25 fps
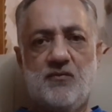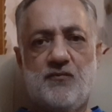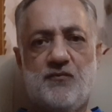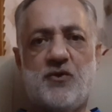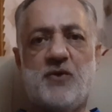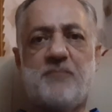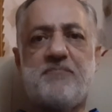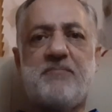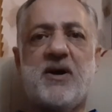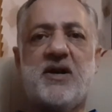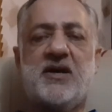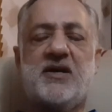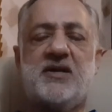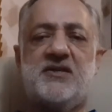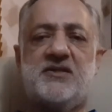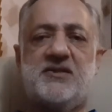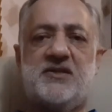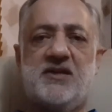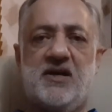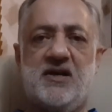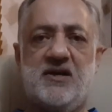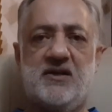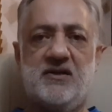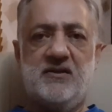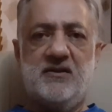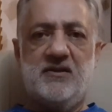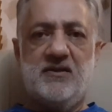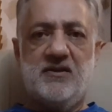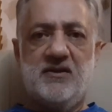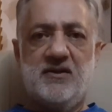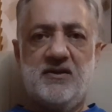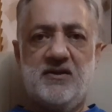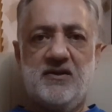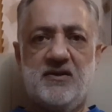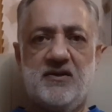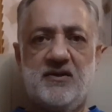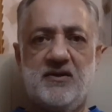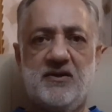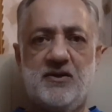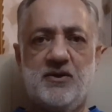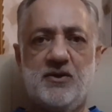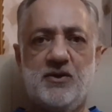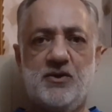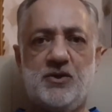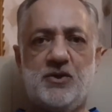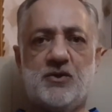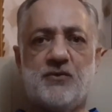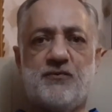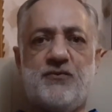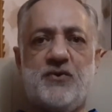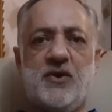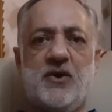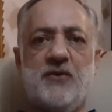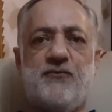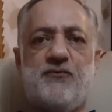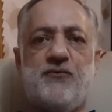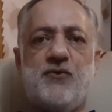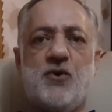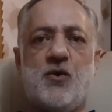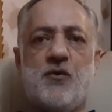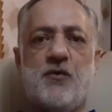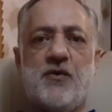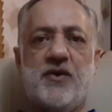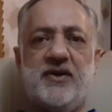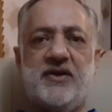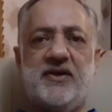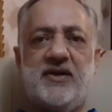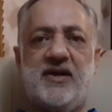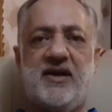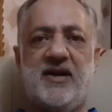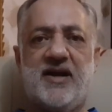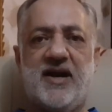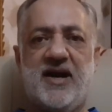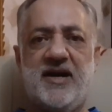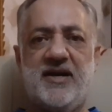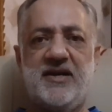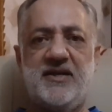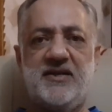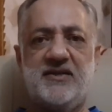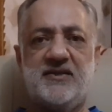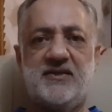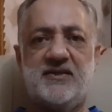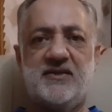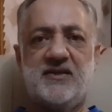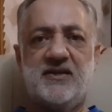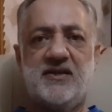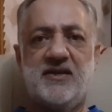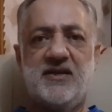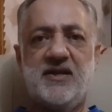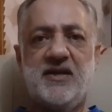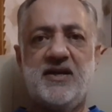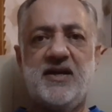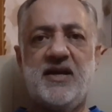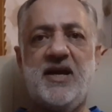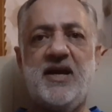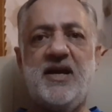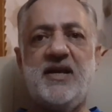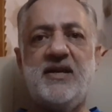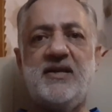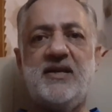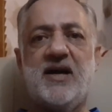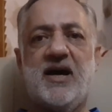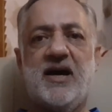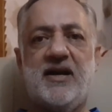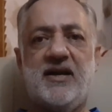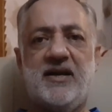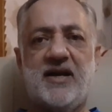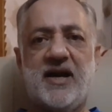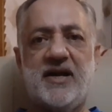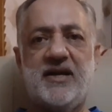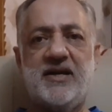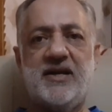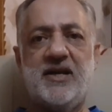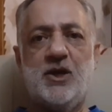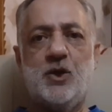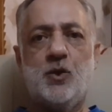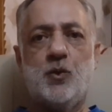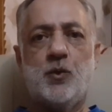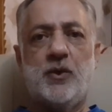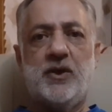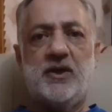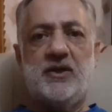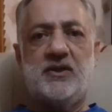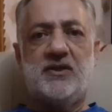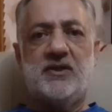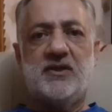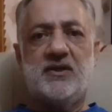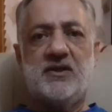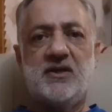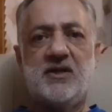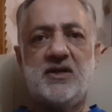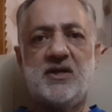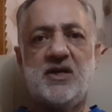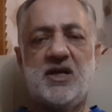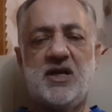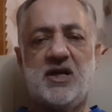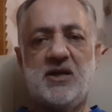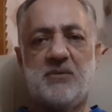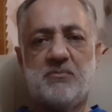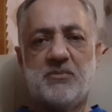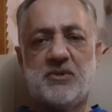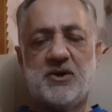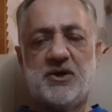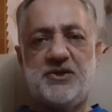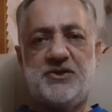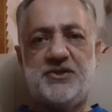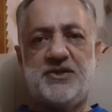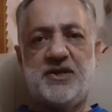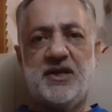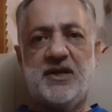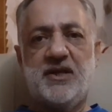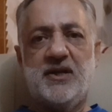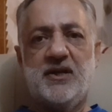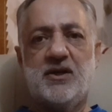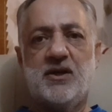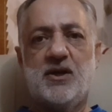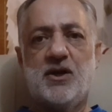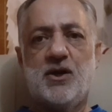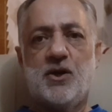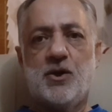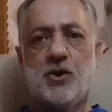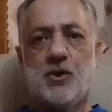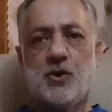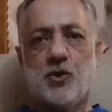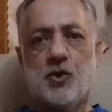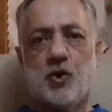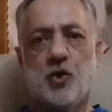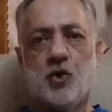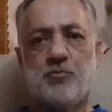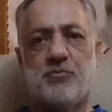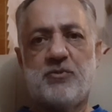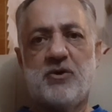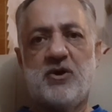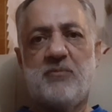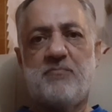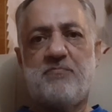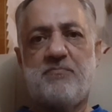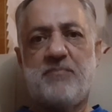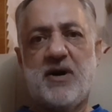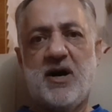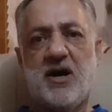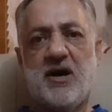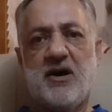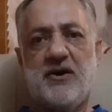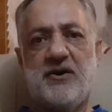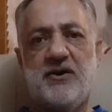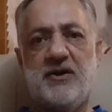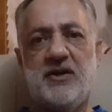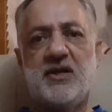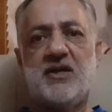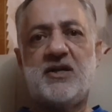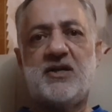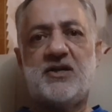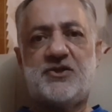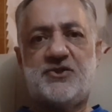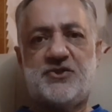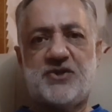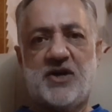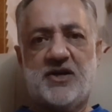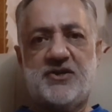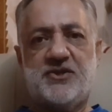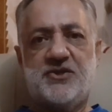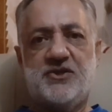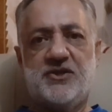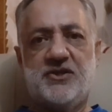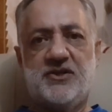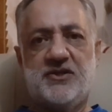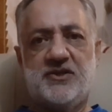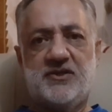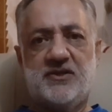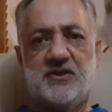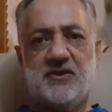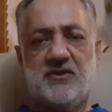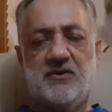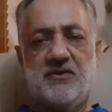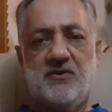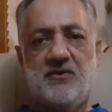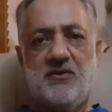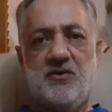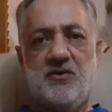For Pakistan, the way forward lies in aligning with emerging global power structures